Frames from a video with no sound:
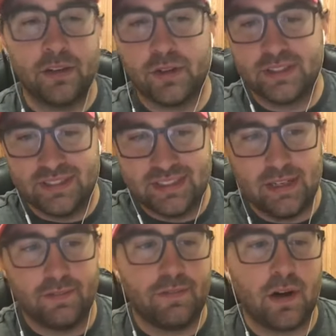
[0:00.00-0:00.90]
You can
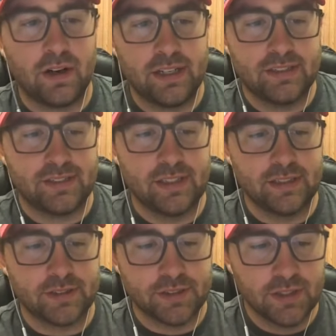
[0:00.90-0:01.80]
see a far
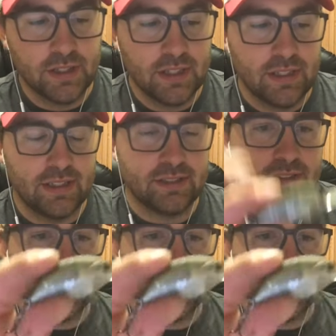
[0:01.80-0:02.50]
distance this